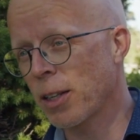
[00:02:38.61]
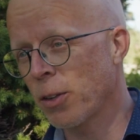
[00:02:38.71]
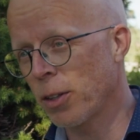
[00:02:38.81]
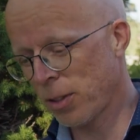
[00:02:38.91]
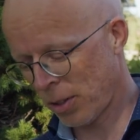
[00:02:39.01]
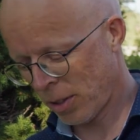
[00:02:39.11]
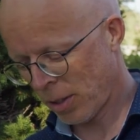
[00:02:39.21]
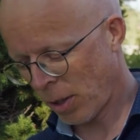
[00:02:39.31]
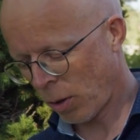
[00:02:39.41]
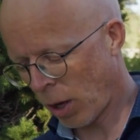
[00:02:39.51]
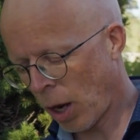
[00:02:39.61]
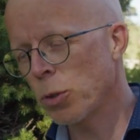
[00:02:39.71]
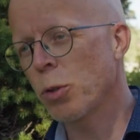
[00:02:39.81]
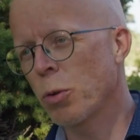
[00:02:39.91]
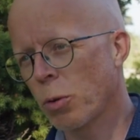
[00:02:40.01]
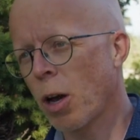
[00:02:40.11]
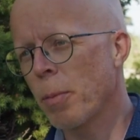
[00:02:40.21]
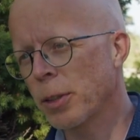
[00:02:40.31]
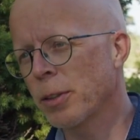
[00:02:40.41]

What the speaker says: at all. How do you comment